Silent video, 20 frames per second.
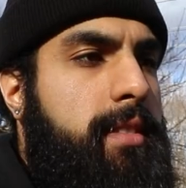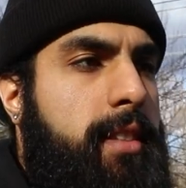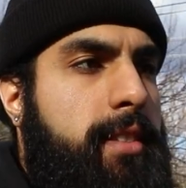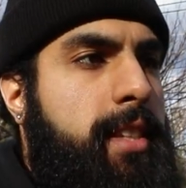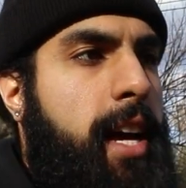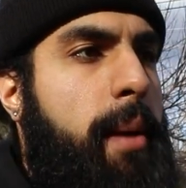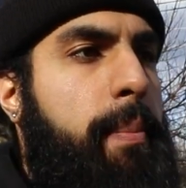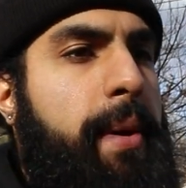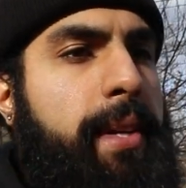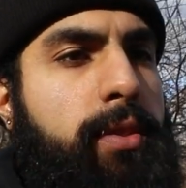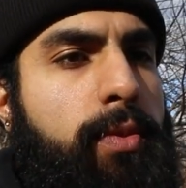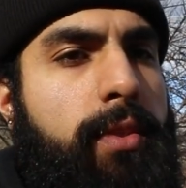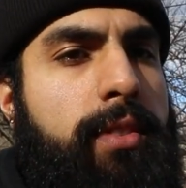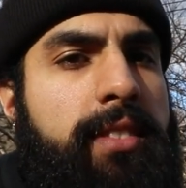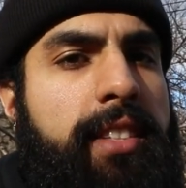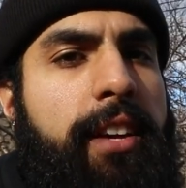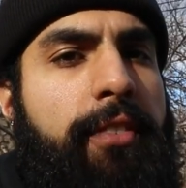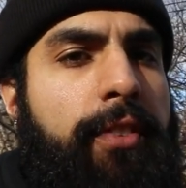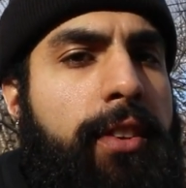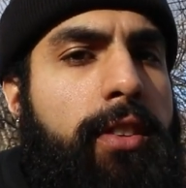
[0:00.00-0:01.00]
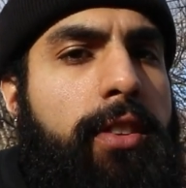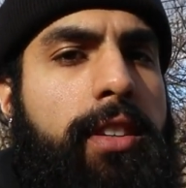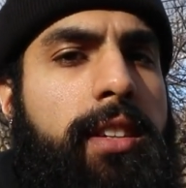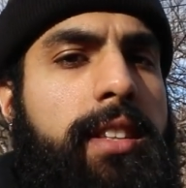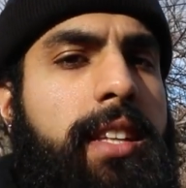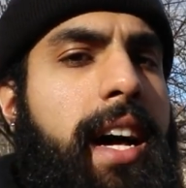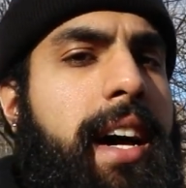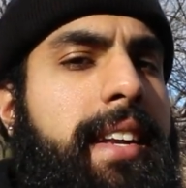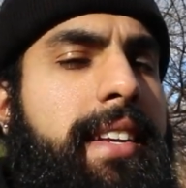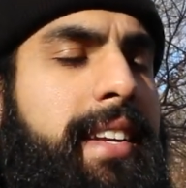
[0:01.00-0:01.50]
The Type S ones definitely look
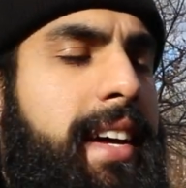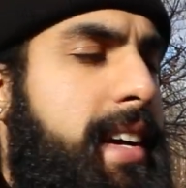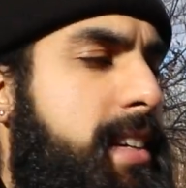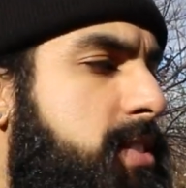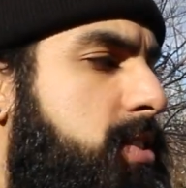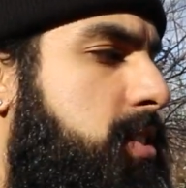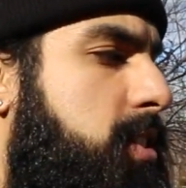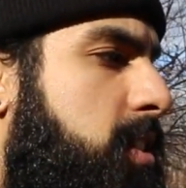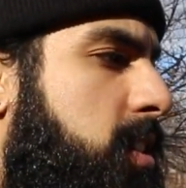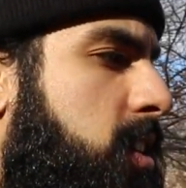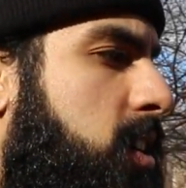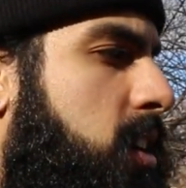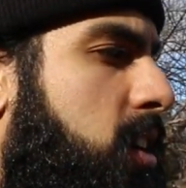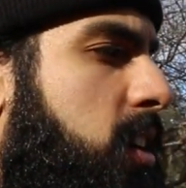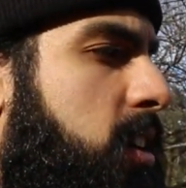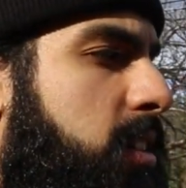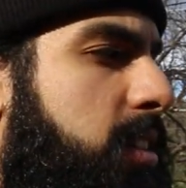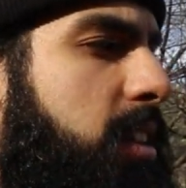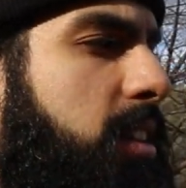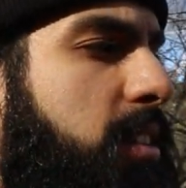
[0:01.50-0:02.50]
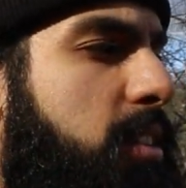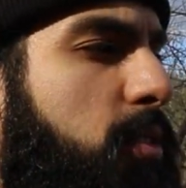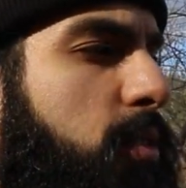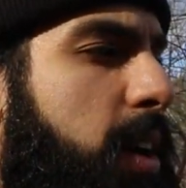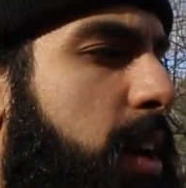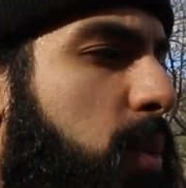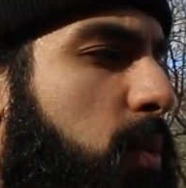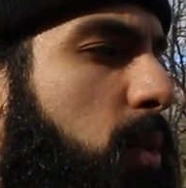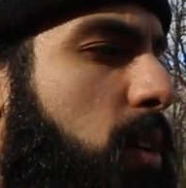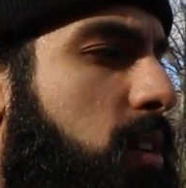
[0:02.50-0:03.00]
a lot nicer than the
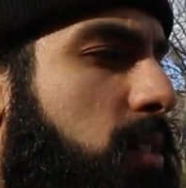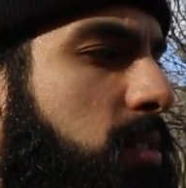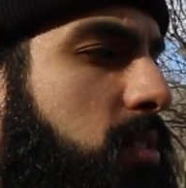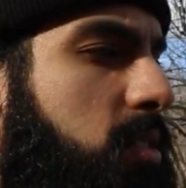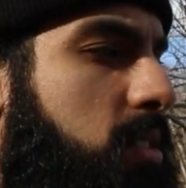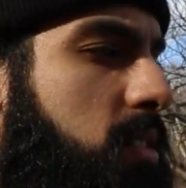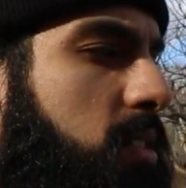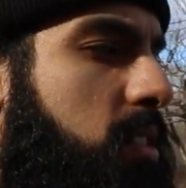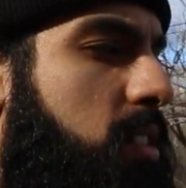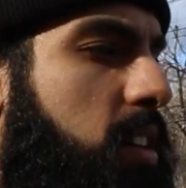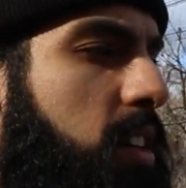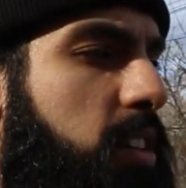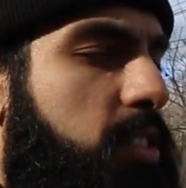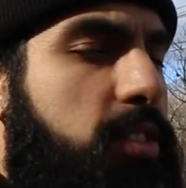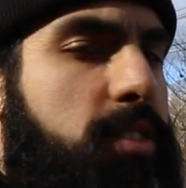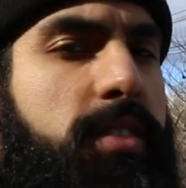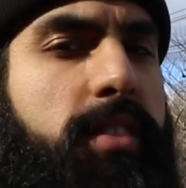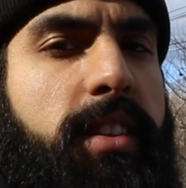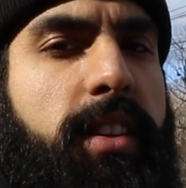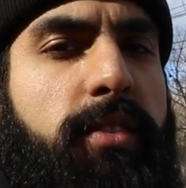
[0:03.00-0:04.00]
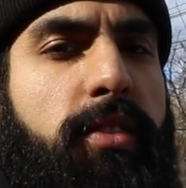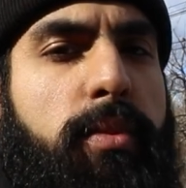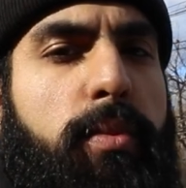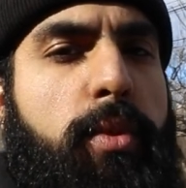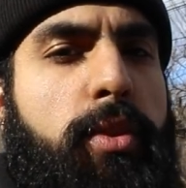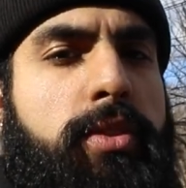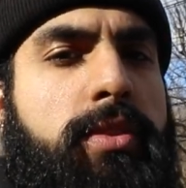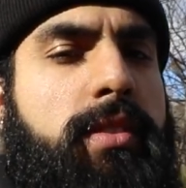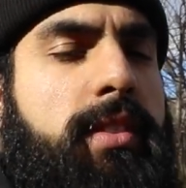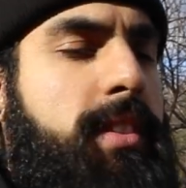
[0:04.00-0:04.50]
red ones, just to give it a
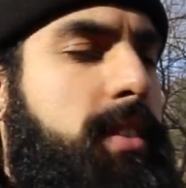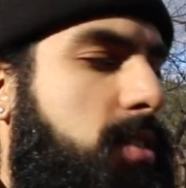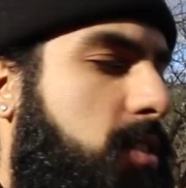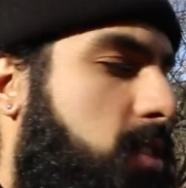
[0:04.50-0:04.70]
more sleek